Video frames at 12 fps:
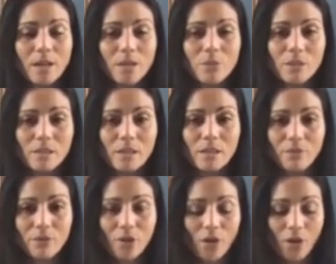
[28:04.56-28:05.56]
with the
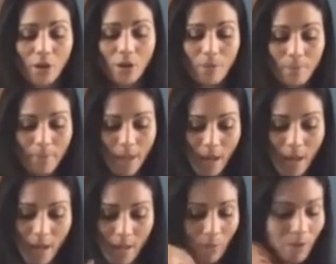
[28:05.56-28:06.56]
left arm.
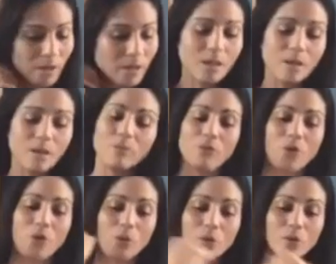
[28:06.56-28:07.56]
And then we're going to come
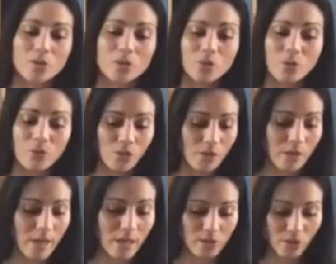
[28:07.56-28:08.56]
forward. So if your
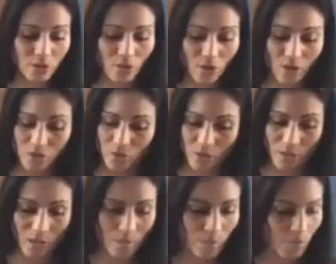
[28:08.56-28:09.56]
legs are crossed, you can
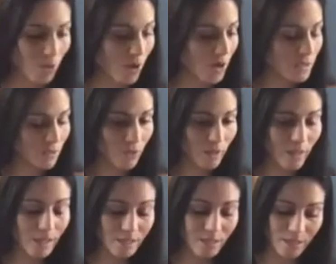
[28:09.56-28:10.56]
keep them crossed. If your
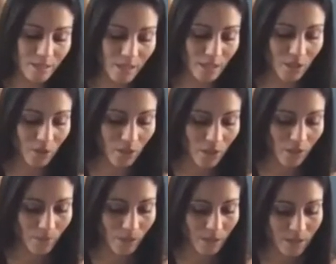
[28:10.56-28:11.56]
leg is extended, you can
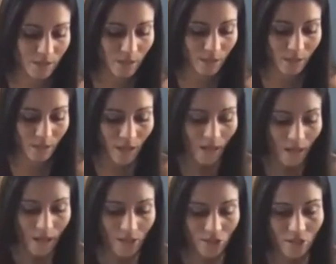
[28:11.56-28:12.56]
keep it extended.
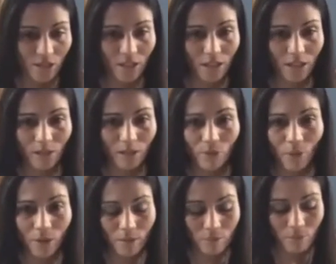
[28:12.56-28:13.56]
And just kind of come
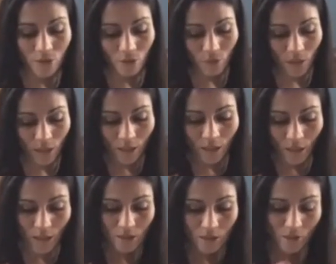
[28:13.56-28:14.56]
forward in between
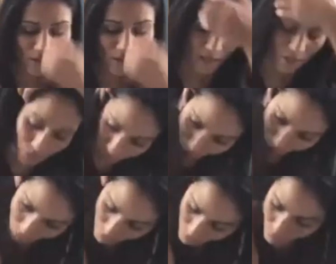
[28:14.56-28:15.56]
so that
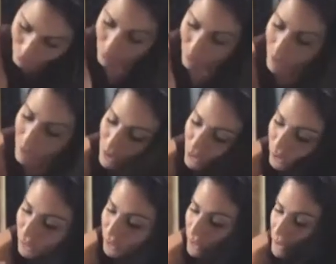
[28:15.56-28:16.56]
your right
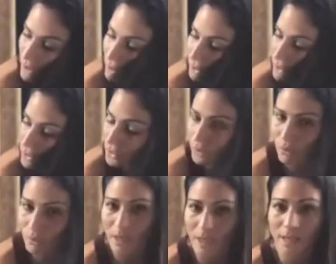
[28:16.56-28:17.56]
shoulder is close to your
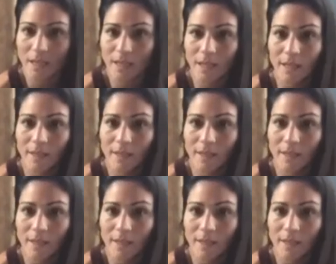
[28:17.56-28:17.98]
right knee.